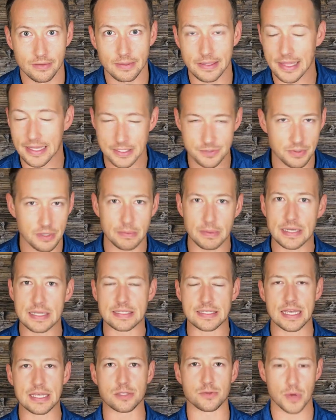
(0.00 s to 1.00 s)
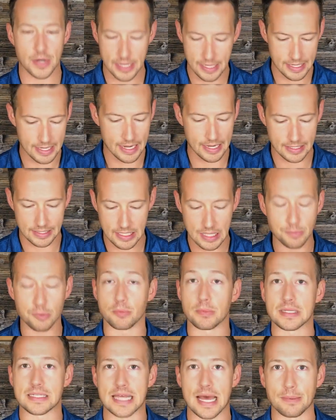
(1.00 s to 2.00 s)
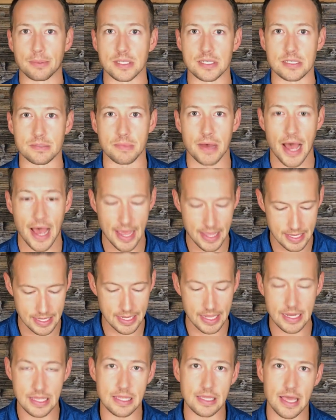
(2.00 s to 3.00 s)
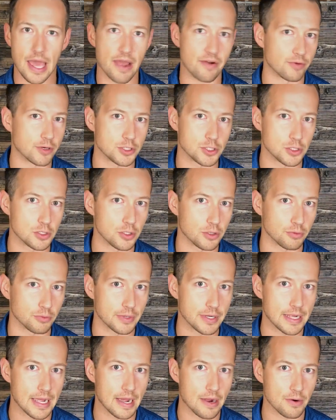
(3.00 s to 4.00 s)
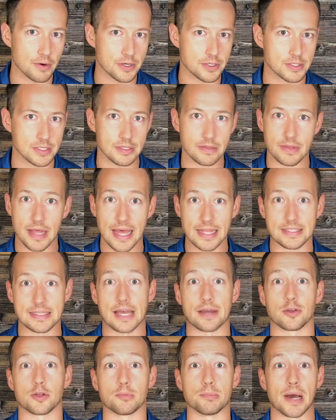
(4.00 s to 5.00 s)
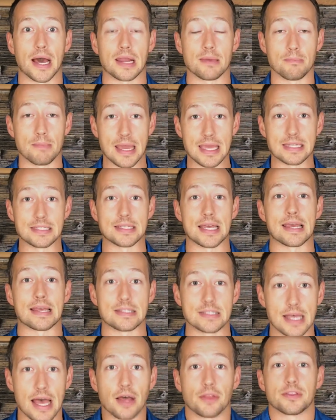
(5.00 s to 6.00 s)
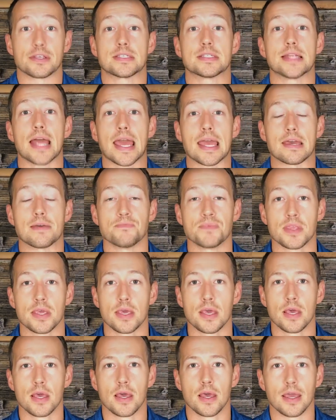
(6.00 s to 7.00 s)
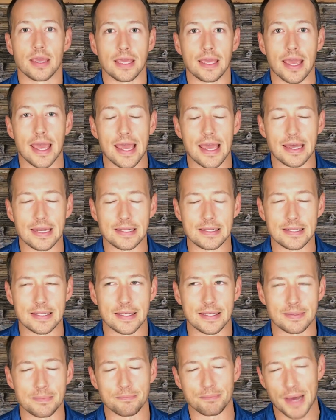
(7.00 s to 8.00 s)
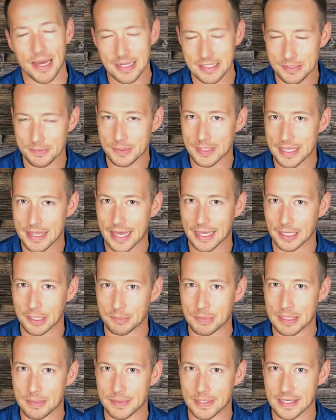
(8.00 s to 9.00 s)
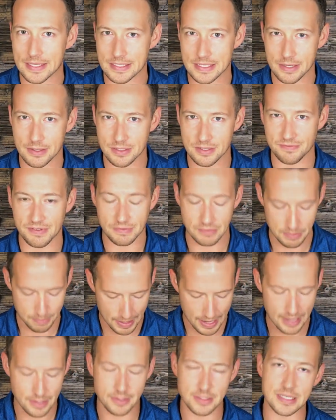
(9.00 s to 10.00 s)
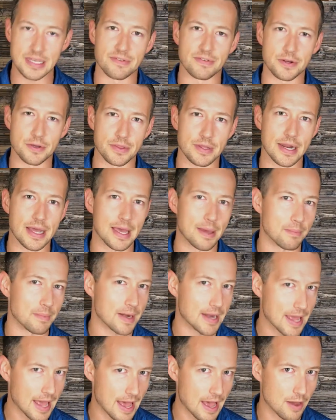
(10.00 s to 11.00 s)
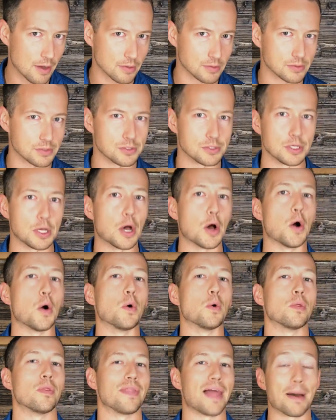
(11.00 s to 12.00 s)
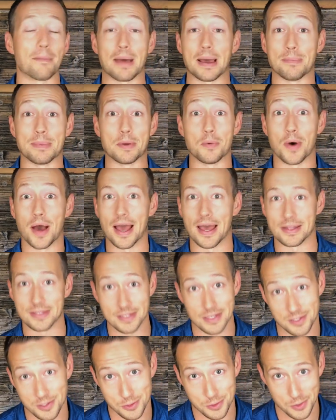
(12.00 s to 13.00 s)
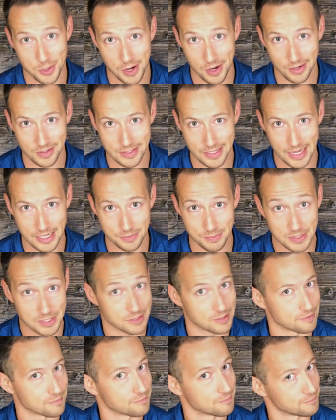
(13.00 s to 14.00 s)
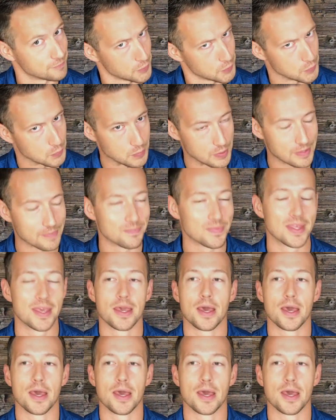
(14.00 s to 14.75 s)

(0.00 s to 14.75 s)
I mean, that's what everybody says, right? You gotta keep your metabolism high, you gotta eat every two to three hours, and that's how your body maintains a healthy state. And possibly that could be because I was 50 pounds heavier than I am now, so that might be why I had such a strong attachment to food.